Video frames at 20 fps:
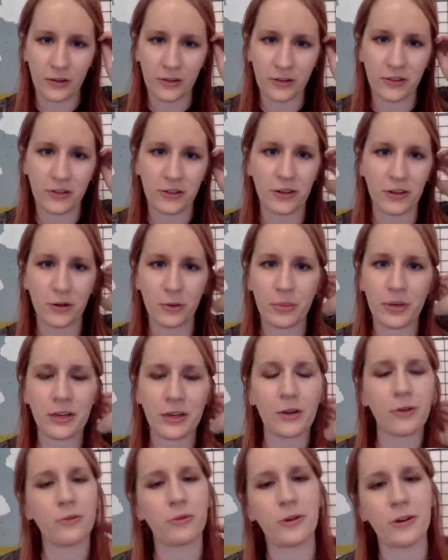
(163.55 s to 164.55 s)
It's just that nobody
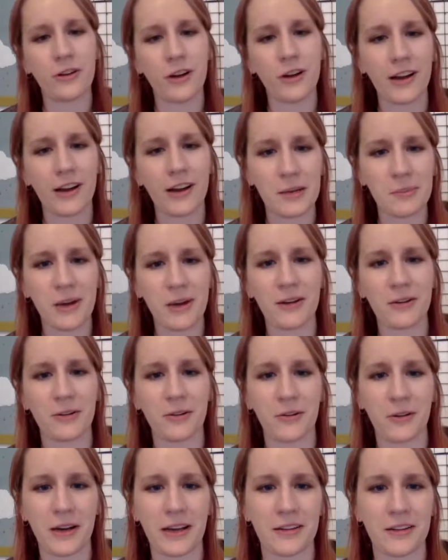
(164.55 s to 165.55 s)
knows what you're talking about.
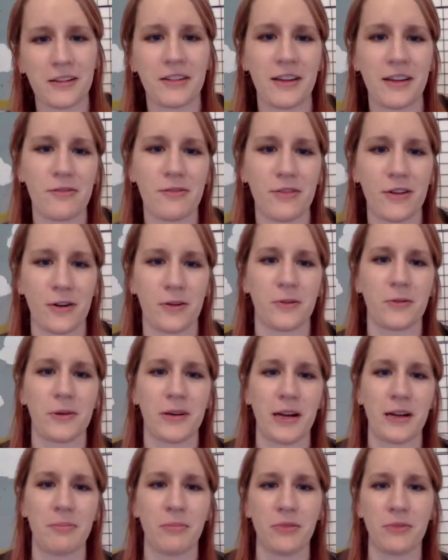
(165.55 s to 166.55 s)
So I just say funnel
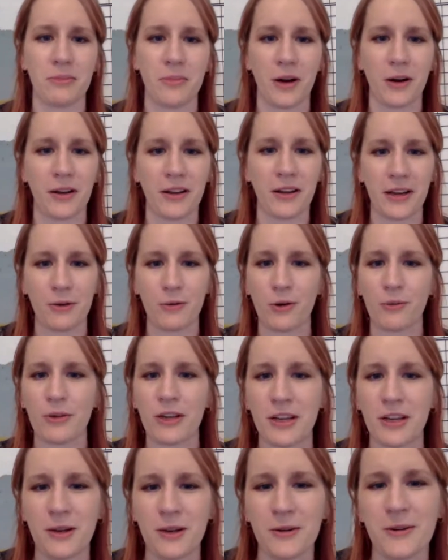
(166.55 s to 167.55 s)
when I'm marketing what we
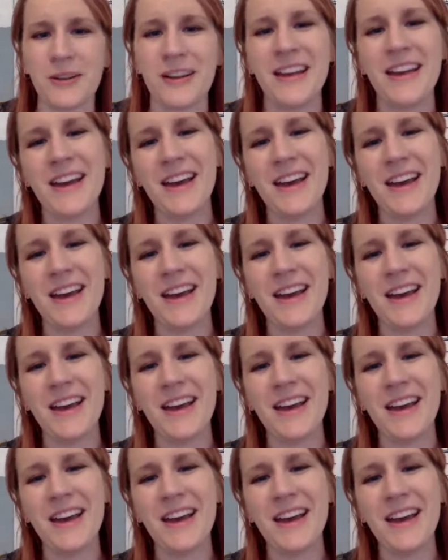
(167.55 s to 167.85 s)
do.